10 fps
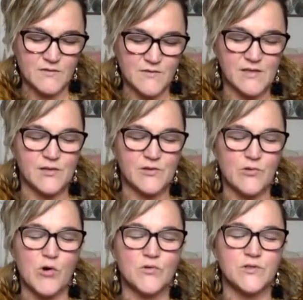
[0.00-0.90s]
Thank
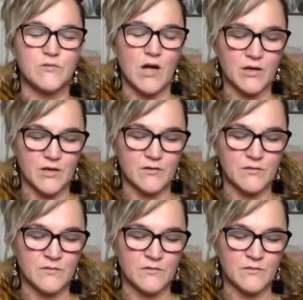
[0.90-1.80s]
you,
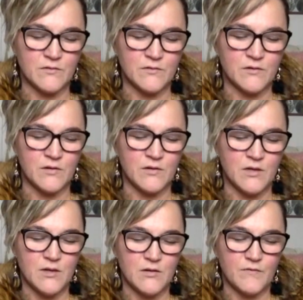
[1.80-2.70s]
Otarango,
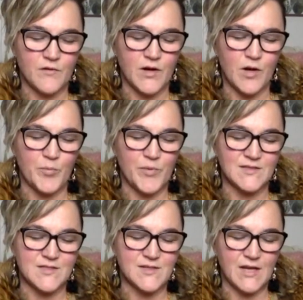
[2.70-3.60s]
for
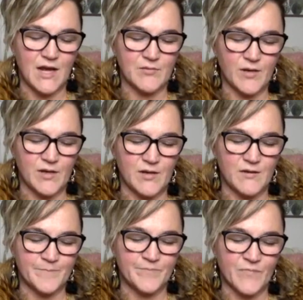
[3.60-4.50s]
helping to guide
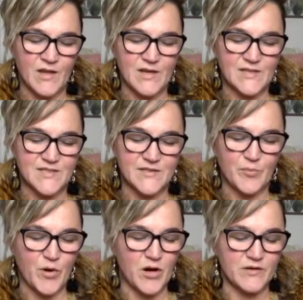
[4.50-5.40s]
me into
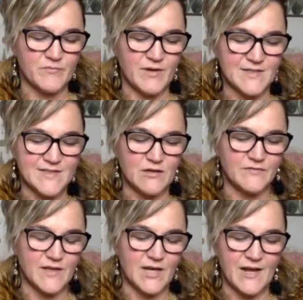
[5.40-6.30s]
the part of
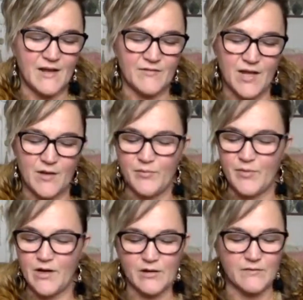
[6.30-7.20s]
myself that I have kept
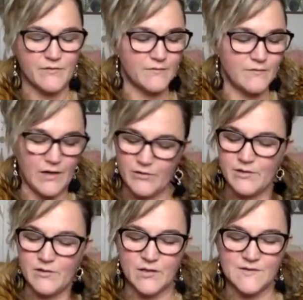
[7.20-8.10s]
buried for a
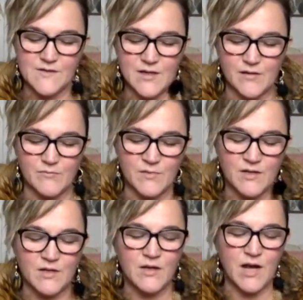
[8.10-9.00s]
very long time.
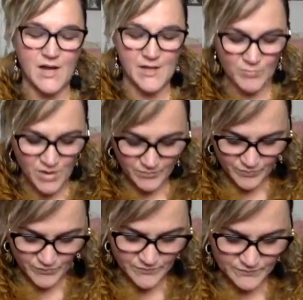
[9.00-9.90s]
I am
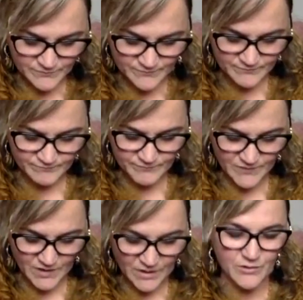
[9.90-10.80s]
humbled.
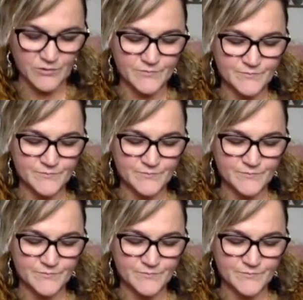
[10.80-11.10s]
Aho.